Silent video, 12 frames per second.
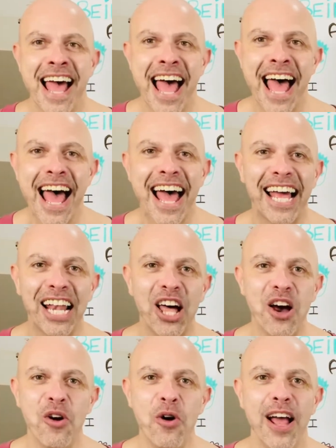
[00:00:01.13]

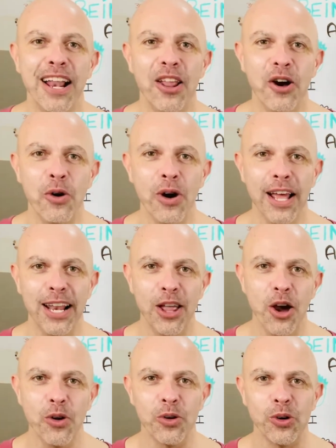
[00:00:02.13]
Hello, hello,
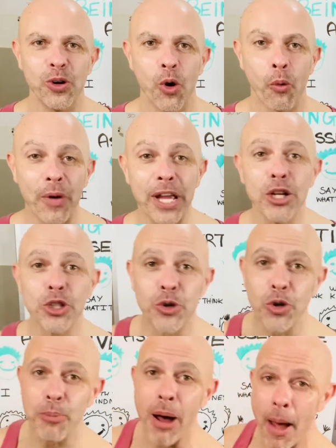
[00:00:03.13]
hello. We're going to talk about